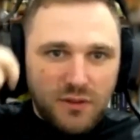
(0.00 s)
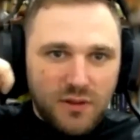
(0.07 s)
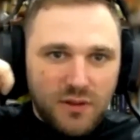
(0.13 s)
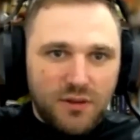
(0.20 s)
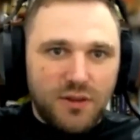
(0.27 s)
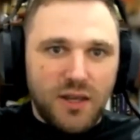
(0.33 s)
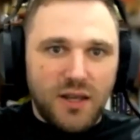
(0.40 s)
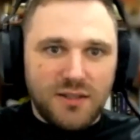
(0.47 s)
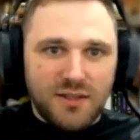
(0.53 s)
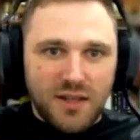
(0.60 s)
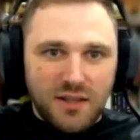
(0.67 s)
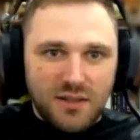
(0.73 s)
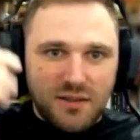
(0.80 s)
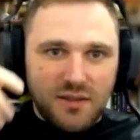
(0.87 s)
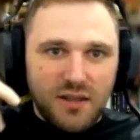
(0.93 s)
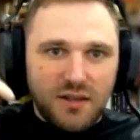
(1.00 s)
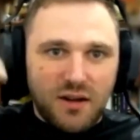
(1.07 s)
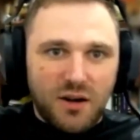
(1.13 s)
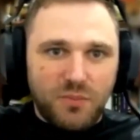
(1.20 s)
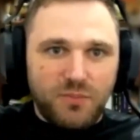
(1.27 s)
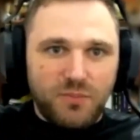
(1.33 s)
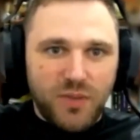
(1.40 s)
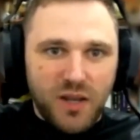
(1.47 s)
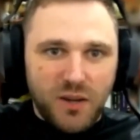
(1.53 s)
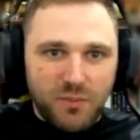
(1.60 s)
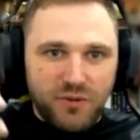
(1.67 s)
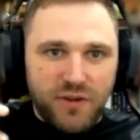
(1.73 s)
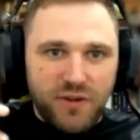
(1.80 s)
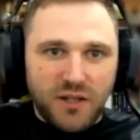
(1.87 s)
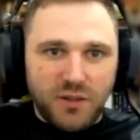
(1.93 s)
the things that are being
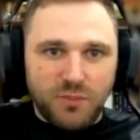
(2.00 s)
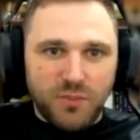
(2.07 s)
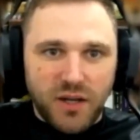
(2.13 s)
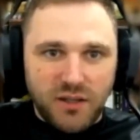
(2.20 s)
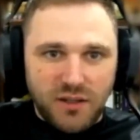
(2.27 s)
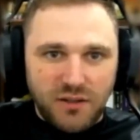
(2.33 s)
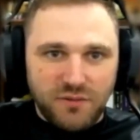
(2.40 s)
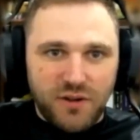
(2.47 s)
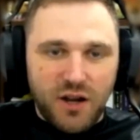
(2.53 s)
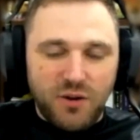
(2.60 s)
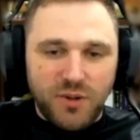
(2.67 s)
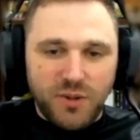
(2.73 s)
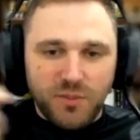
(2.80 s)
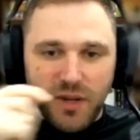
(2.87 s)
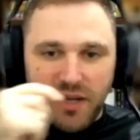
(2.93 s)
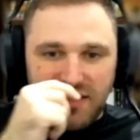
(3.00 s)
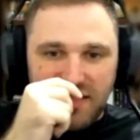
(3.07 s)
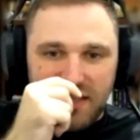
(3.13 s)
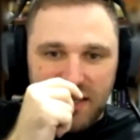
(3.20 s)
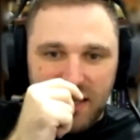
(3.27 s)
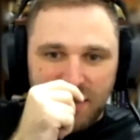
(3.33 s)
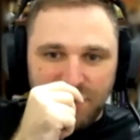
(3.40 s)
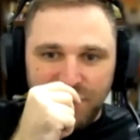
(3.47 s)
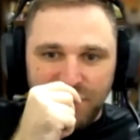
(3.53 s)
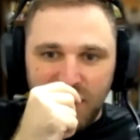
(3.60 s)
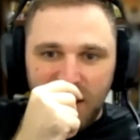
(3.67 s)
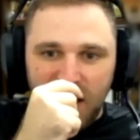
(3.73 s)
provided by the environment, by Zenv.